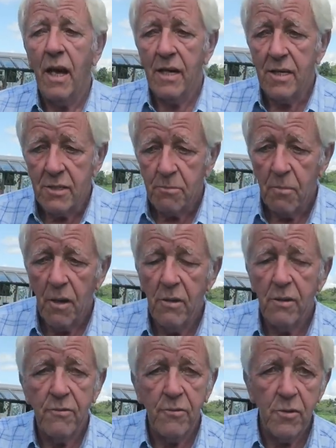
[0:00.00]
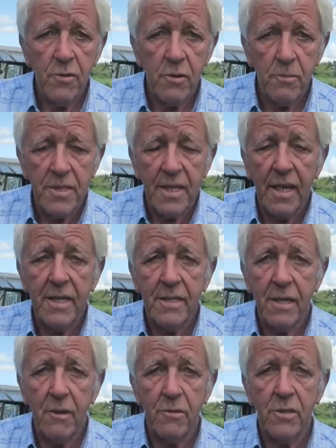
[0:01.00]
and it's blowing through the
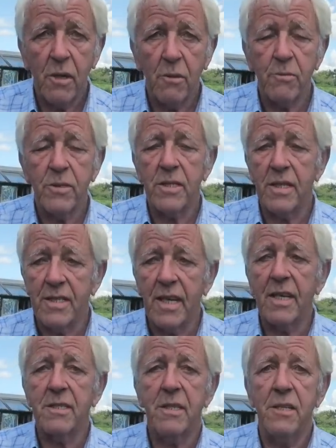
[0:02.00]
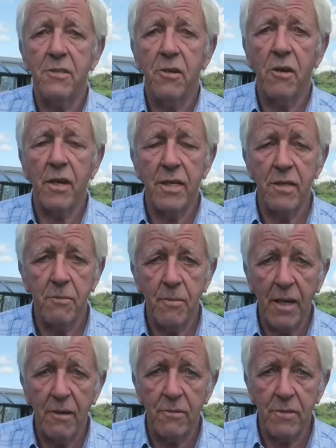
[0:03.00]
potato tops and it's actually drying them
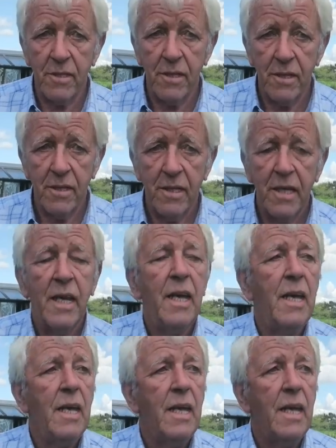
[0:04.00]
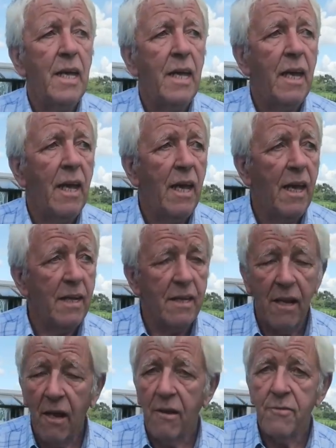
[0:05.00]
out.
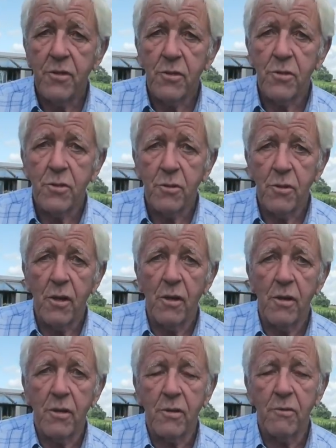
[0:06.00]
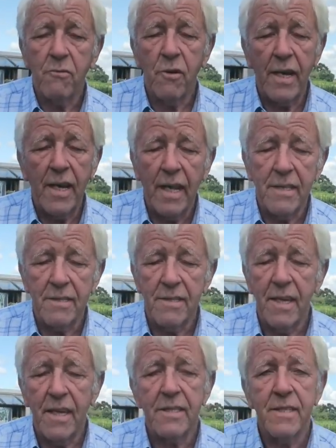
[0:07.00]
And I've just stood on a red ant's
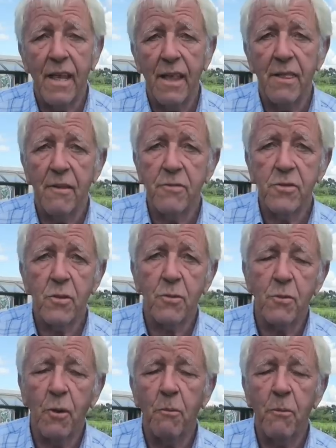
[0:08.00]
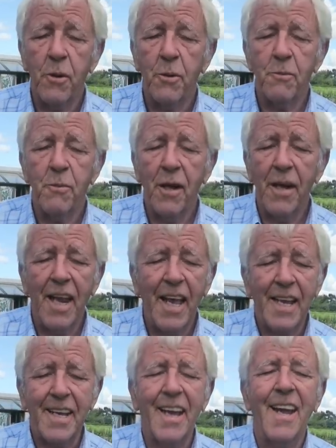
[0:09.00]
nest and they've stung up me up my
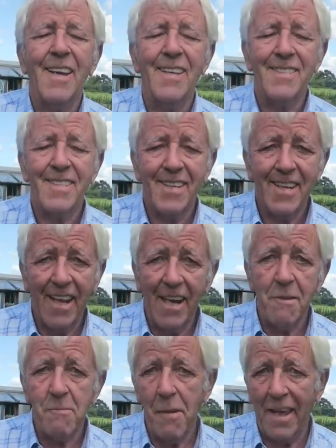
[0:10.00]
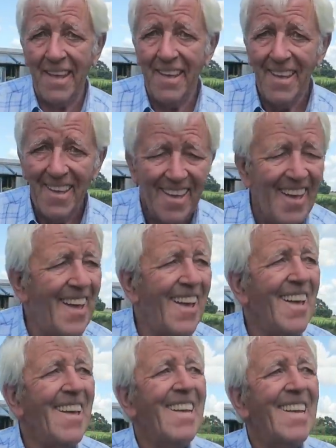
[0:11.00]
leg and it's killing me.
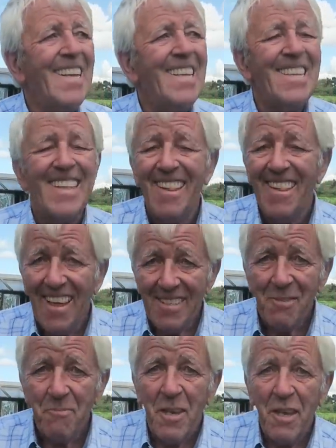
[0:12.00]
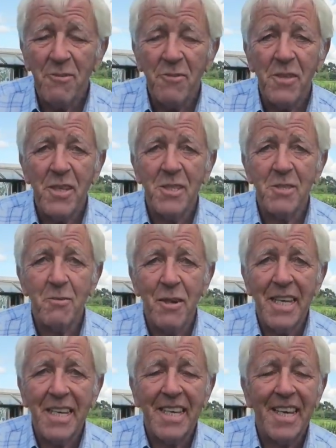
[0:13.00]
That'll be it for this
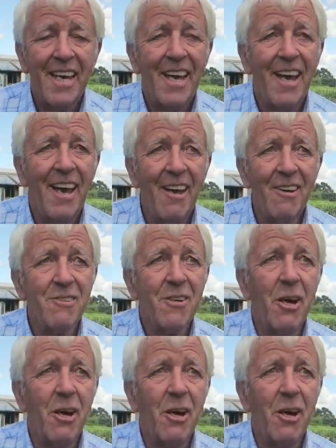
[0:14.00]
week. I'll